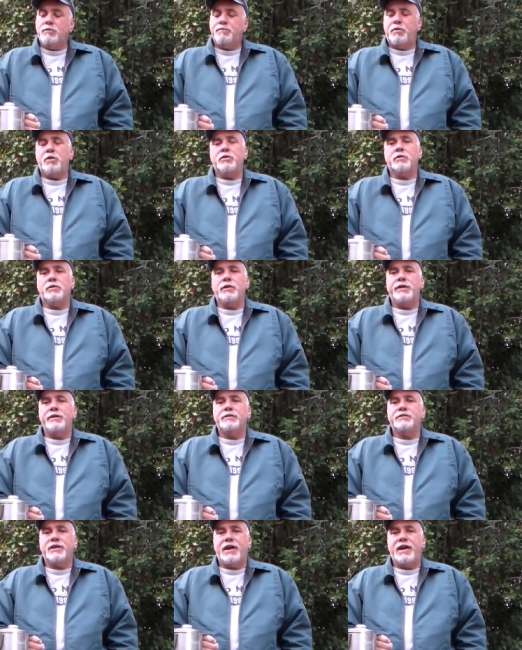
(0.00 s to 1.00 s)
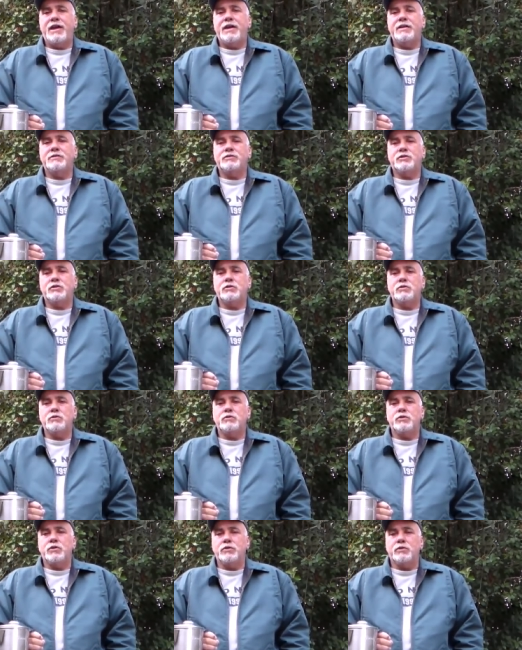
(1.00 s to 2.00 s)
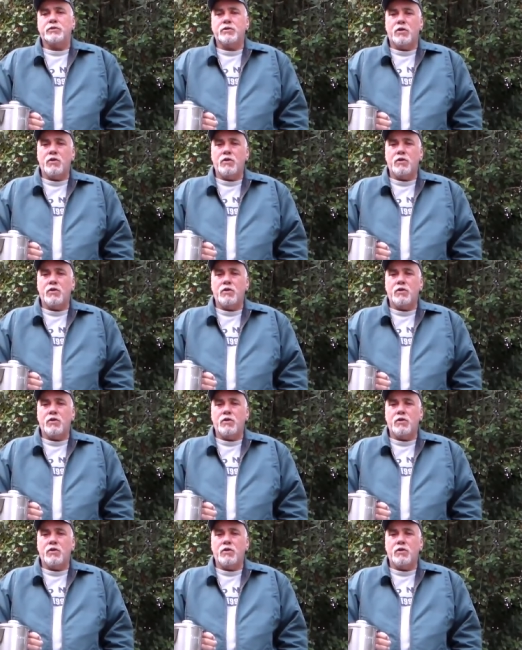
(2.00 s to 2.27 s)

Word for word: good percolator to add to your